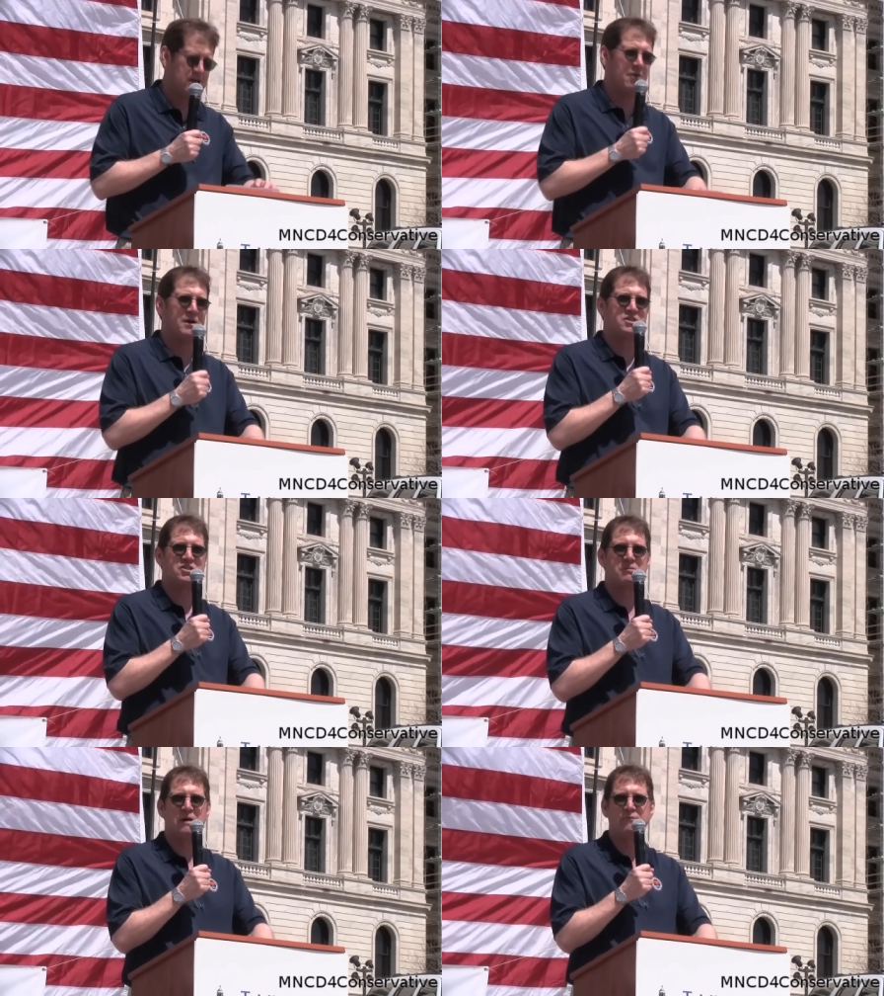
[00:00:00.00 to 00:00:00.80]
How much
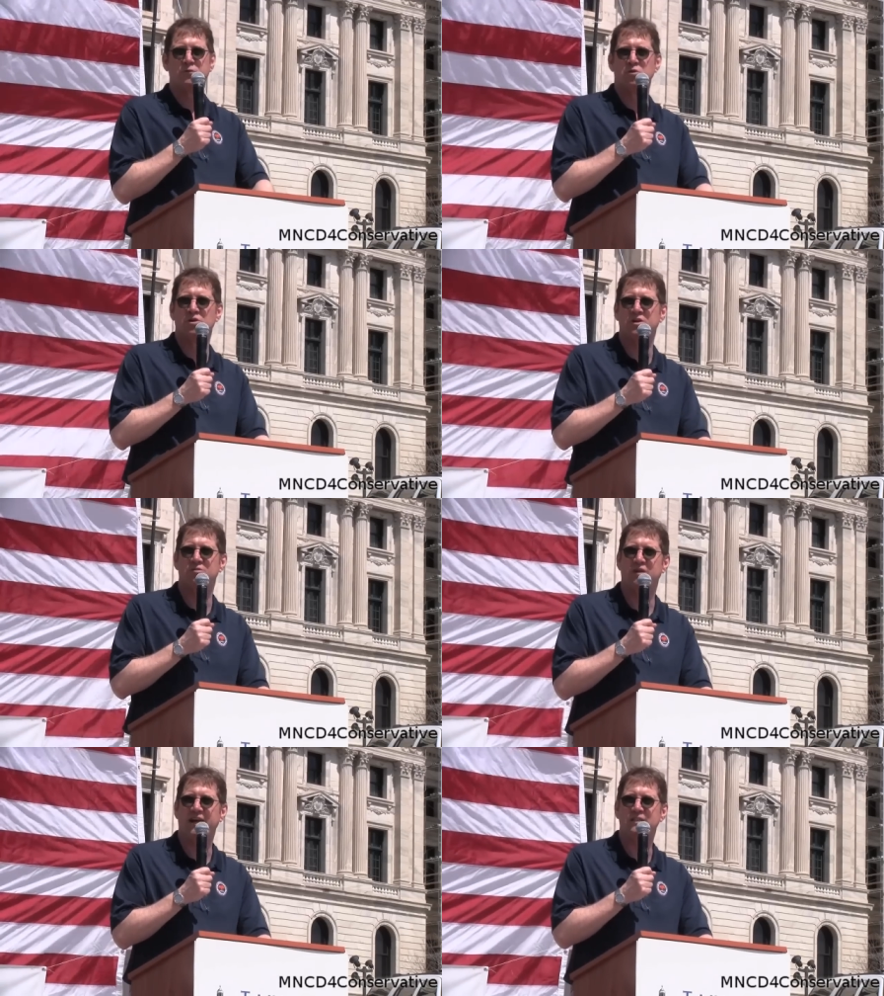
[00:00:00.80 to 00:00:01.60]
is the Buffett rule going
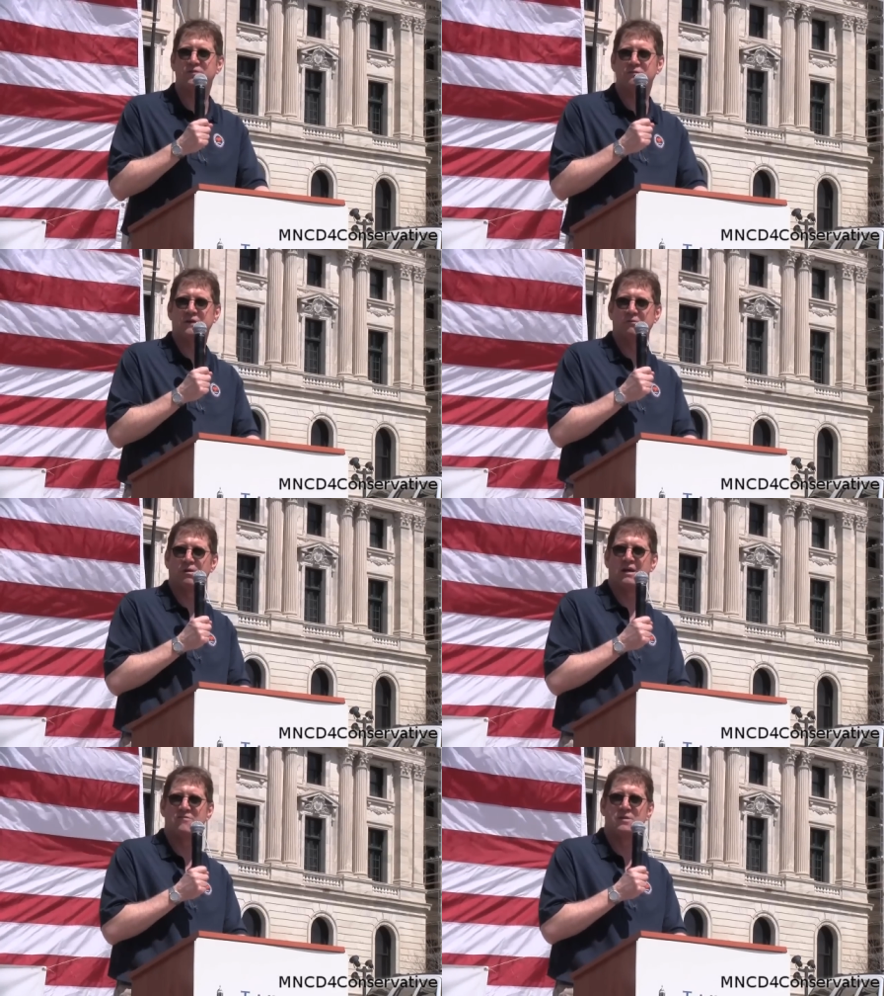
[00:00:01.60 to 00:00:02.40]
to raise for the
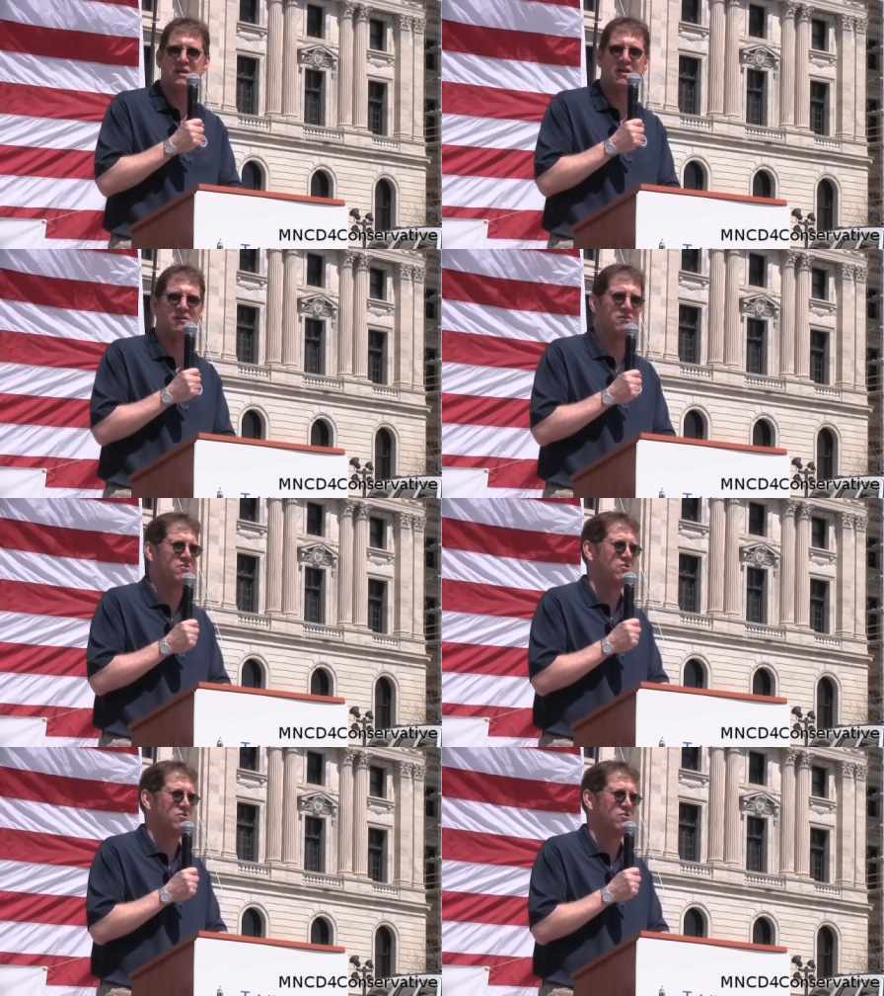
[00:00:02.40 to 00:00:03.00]
federal government a year?